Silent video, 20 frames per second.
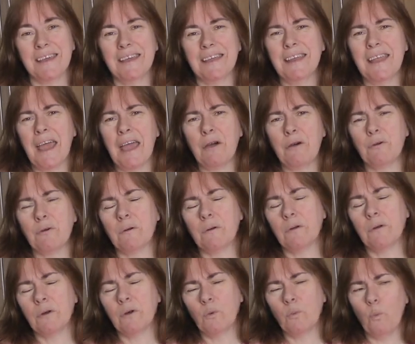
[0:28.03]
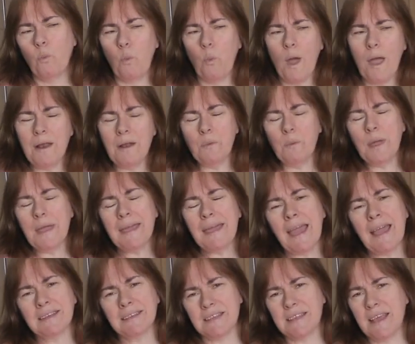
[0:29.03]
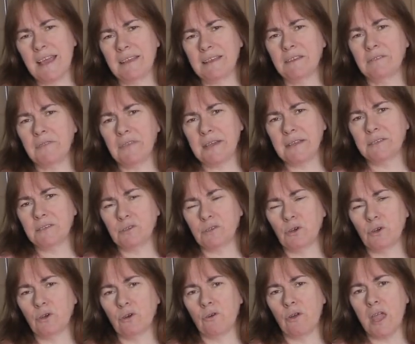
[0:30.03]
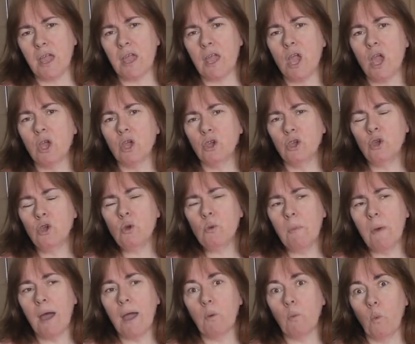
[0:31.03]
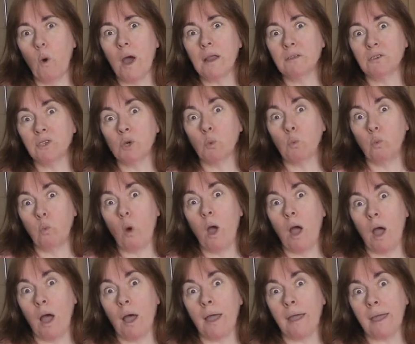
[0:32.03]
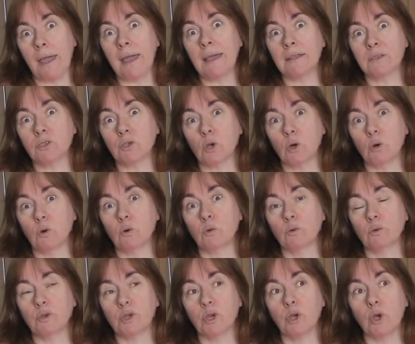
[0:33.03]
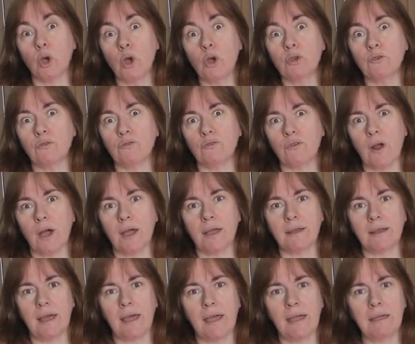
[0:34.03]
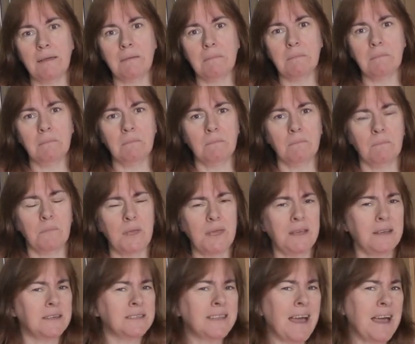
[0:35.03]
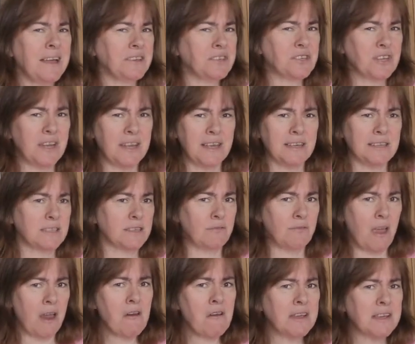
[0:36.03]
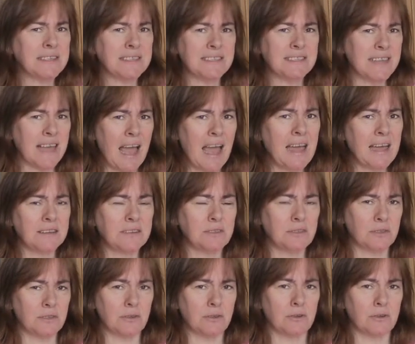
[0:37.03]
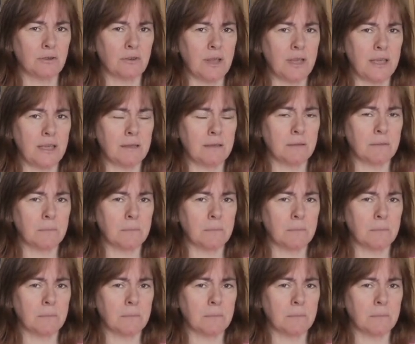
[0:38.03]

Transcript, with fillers: Now, when we get to the end of this story, you might wonder why it's called Good Friday, because actually it's a very sad story.